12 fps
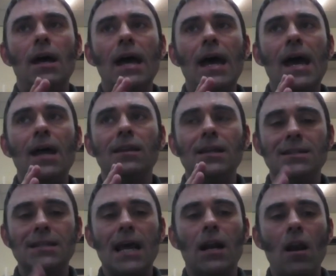and
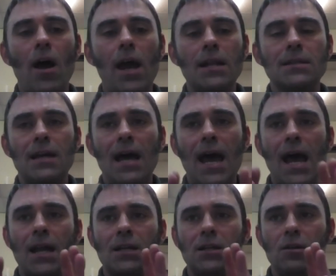there's deadlines
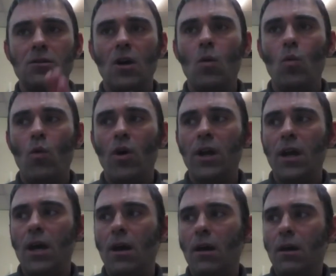and you don't want
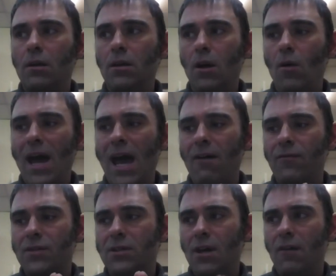to you know have
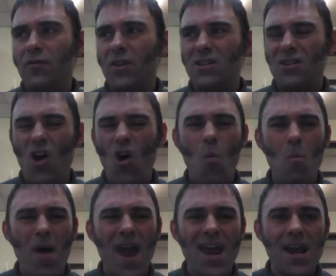stuff that's
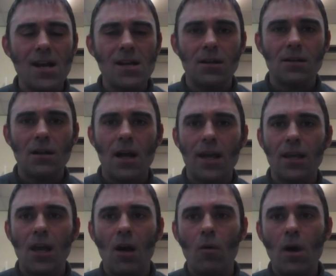homemade and like
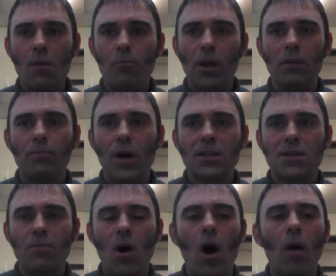you know built by
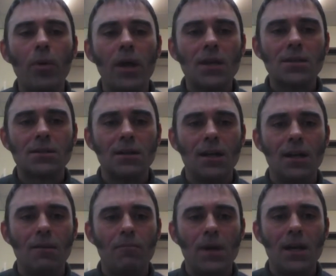some hobbyist
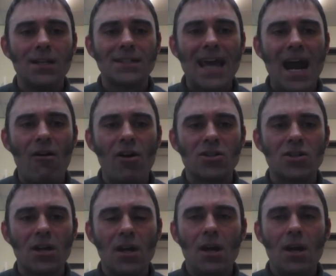in the in his garage